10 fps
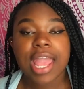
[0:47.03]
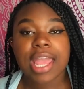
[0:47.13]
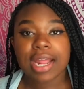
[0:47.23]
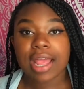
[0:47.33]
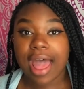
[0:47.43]

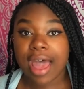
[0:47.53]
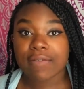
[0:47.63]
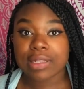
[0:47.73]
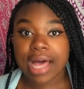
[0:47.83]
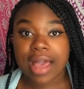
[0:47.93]
and I
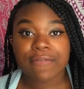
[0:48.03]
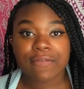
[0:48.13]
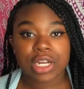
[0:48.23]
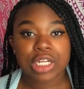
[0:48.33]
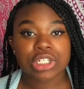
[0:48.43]
have live
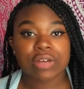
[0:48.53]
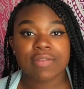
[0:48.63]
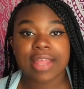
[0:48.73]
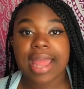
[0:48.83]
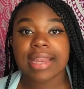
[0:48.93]
footage
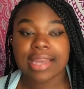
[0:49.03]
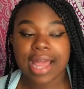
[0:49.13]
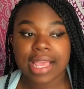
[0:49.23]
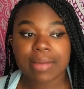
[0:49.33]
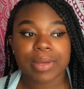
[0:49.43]
of that
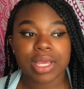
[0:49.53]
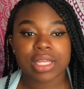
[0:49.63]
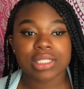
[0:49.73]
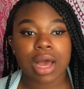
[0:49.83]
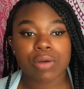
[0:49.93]
night
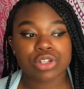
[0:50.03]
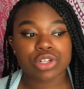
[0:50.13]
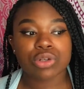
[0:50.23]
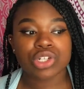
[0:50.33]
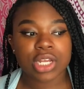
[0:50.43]
because I was
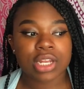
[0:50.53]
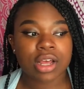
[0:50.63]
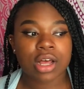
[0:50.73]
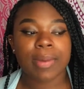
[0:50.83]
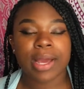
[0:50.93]
so shaken
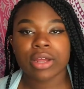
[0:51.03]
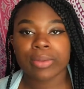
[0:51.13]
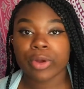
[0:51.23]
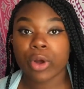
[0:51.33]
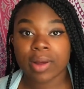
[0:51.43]
up I
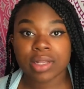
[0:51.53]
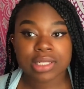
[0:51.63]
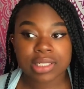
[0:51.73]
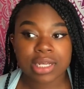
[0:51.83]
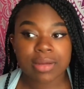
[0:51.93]
couldn't go back to
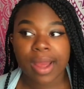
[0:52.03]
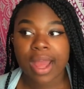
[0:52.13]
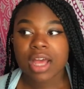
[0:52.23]
sleep.